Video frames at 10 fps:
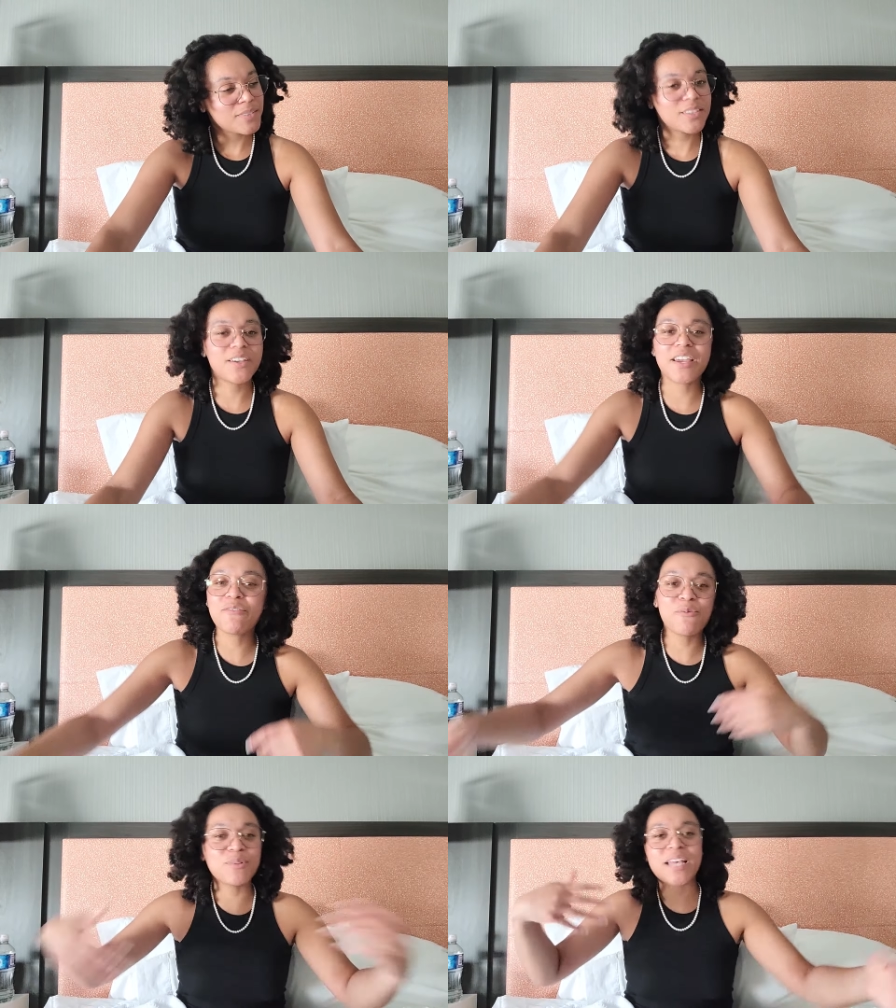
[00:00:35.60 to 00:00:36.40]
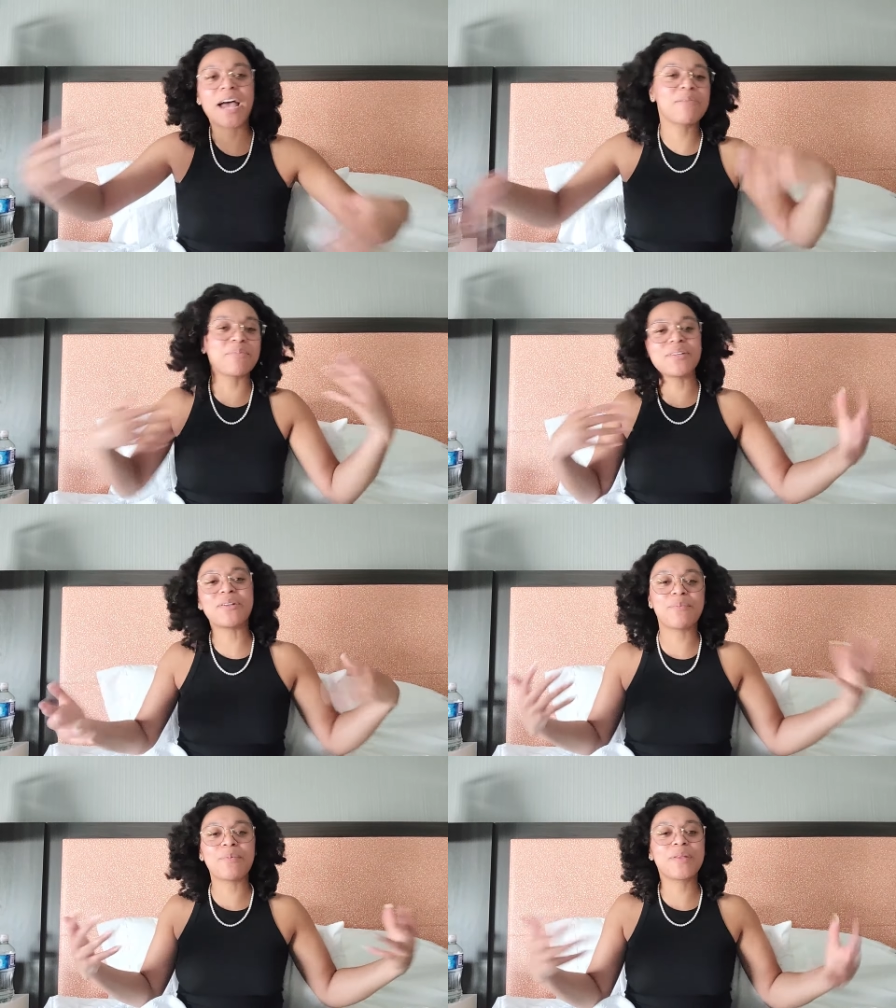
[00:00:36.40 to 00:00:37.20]
that everyone's hyping it
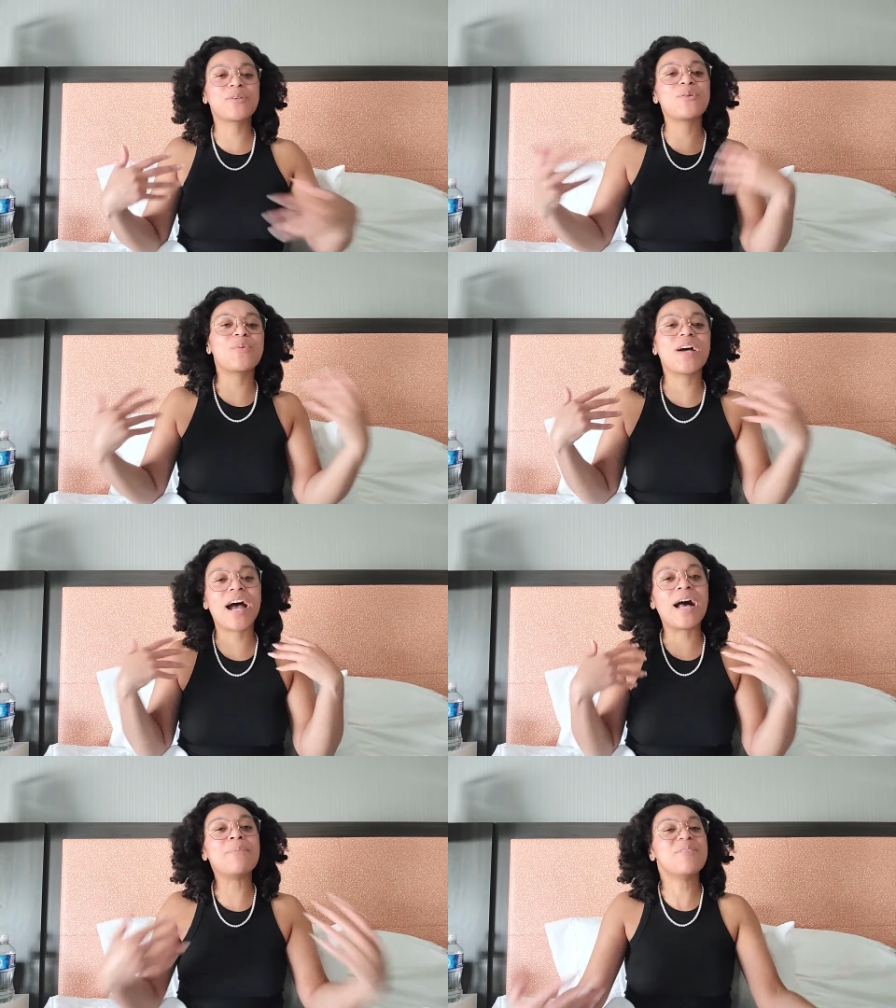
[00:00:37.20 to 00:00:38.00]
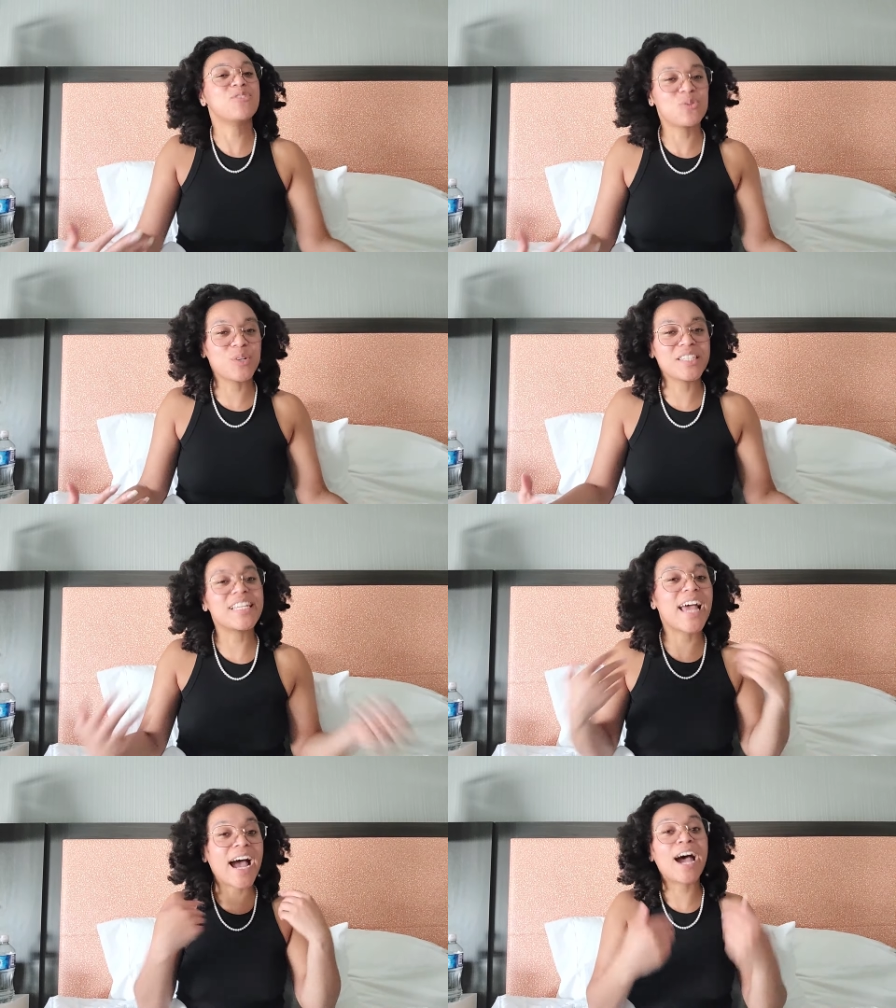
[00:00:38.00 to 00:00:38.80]
up. I'm like, you know what? I'm
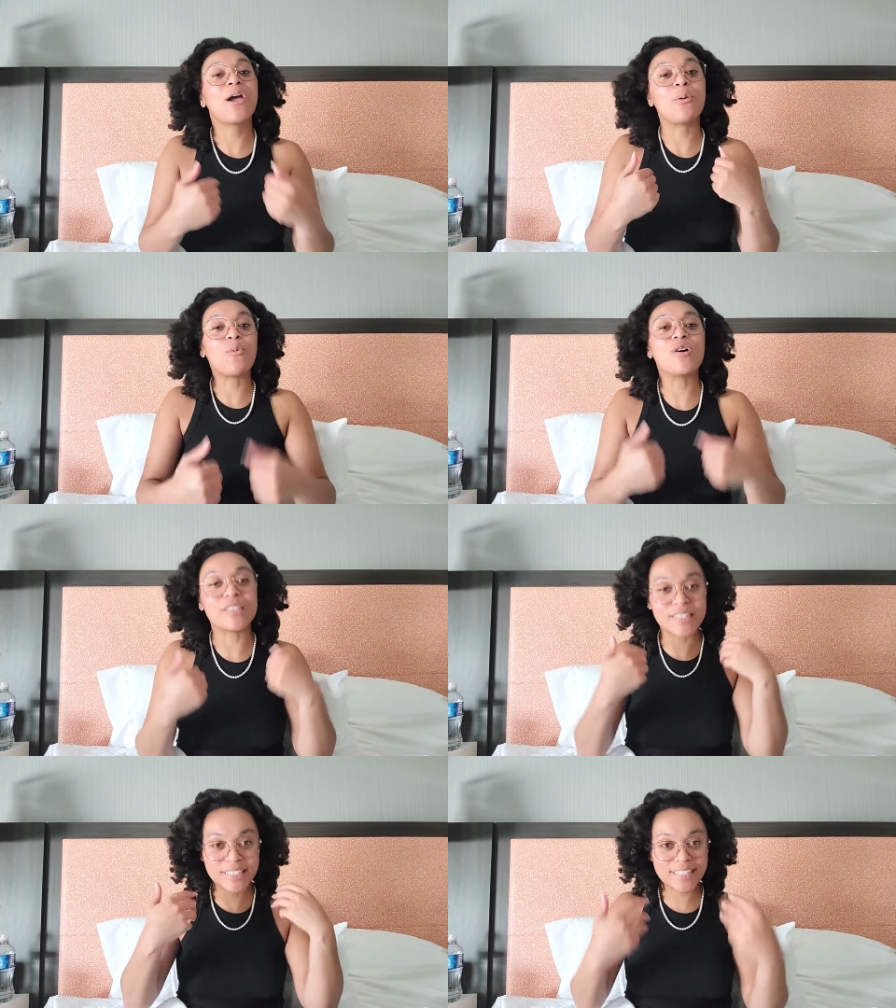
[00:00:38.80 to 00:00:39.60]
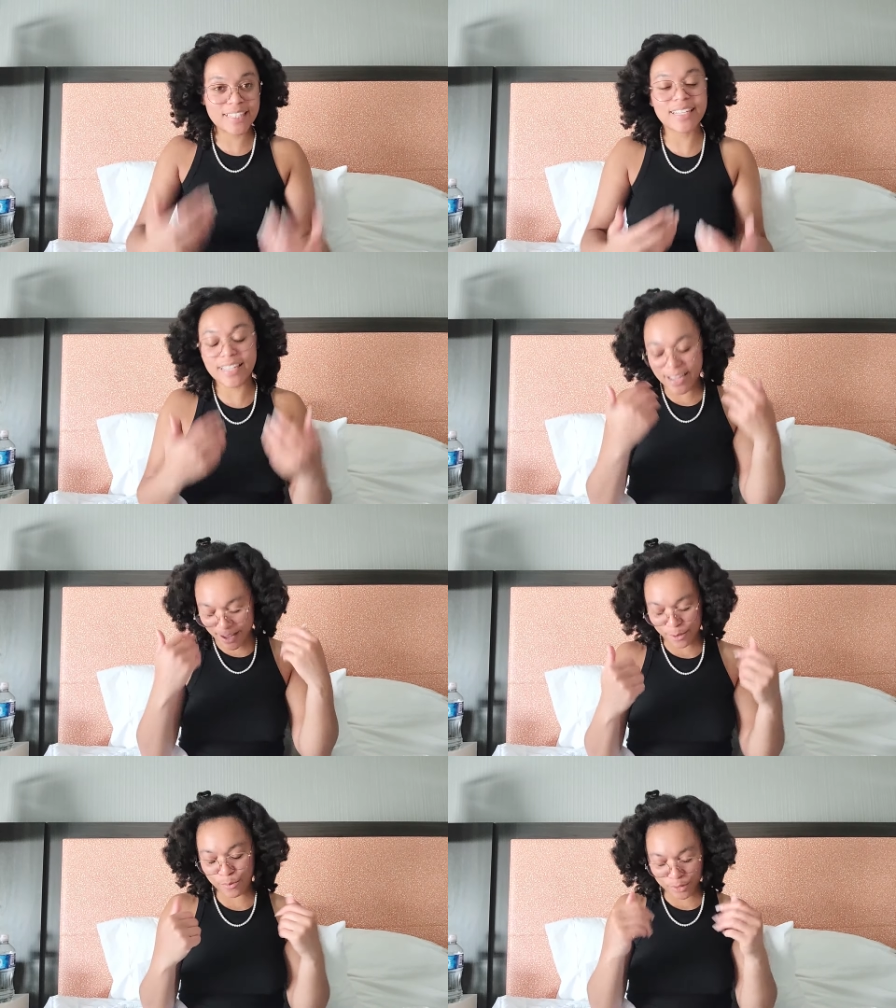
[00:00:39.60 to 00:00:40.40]
interested. I want to see it.
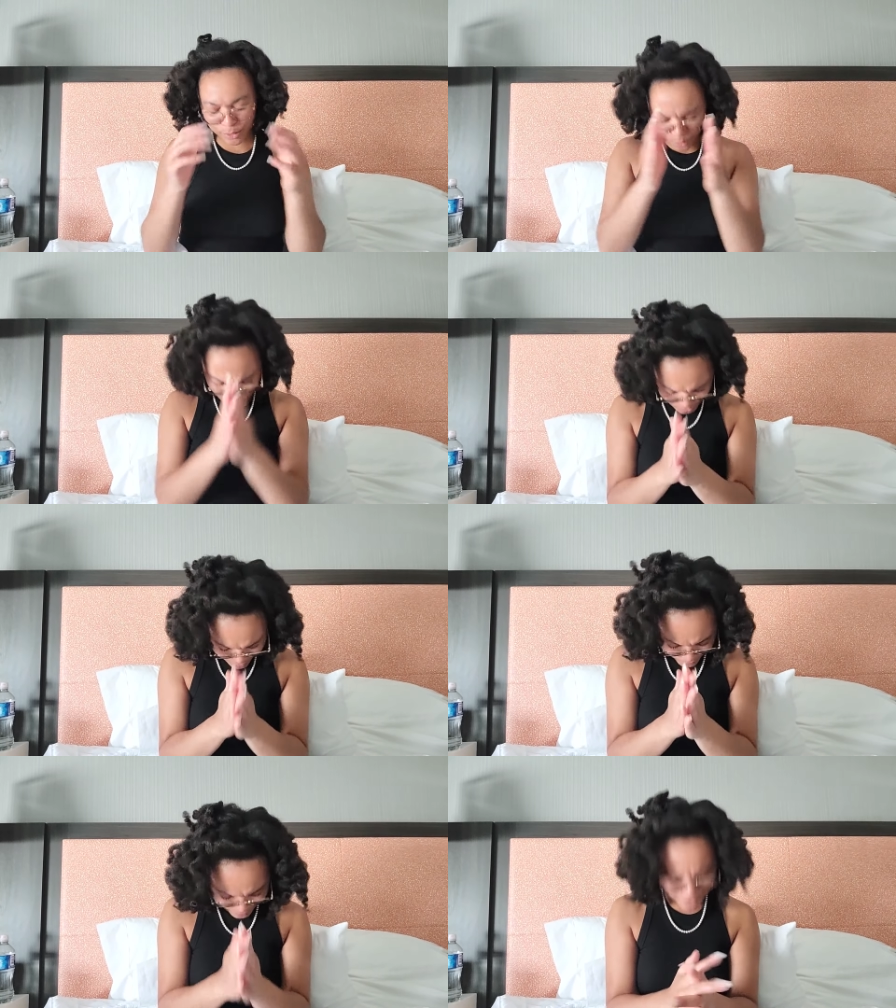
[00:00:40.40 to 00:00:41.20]
I want to witness